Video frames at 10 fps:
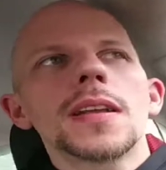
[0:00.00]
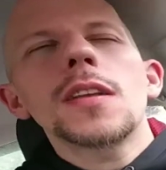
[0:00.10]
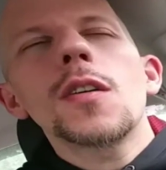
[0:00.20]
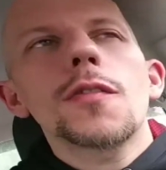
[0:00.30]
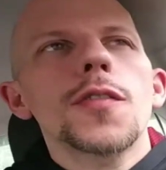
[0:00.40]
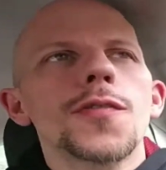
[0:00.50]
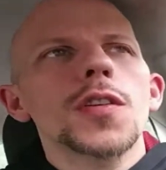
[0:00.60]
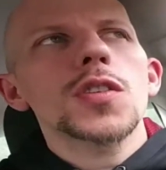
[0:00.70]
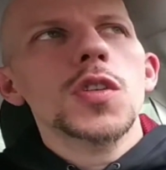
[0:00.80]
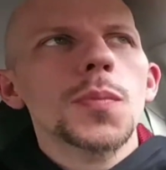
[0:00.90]
If you
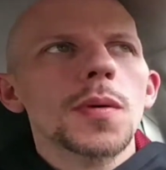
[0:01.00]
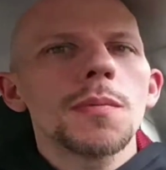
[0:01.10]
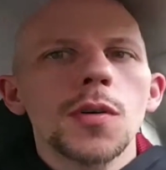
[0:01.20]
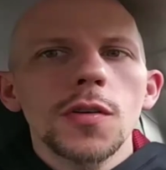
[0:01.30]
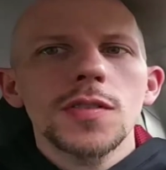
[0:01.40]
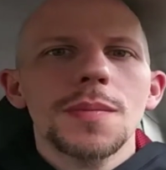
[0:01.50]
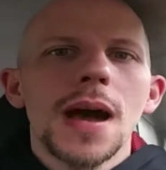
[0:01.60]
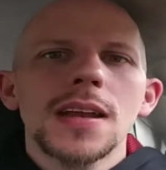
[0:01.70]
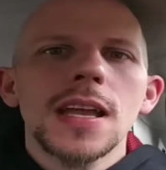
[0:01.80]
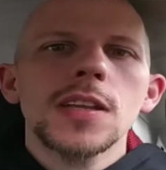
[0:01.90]
feel super moved
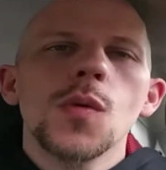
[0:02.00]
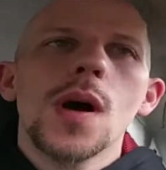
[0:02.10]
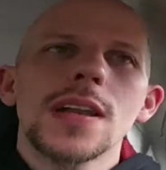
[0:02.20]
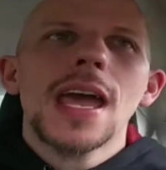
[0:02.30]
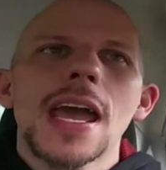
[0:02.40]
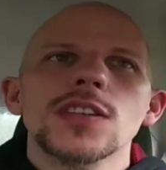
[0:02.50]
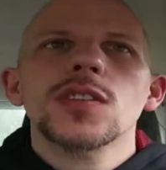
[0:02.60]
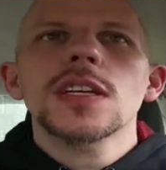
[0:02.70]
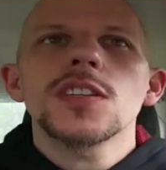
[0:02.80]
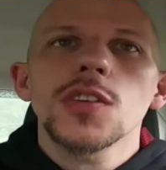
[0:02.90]
about it and you want to
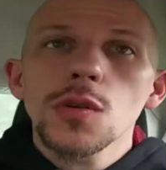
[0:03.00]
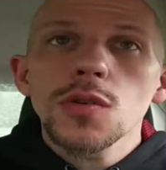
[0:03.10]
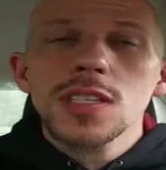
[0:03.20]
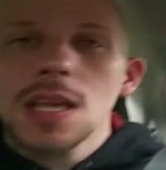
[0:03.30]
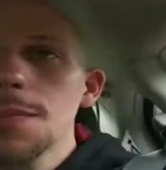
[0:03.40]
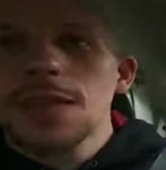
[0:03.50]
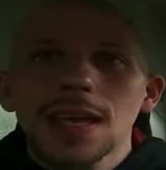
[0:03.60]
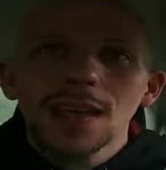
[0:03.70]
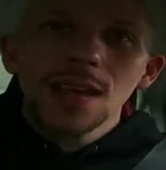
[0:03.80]
actually do something,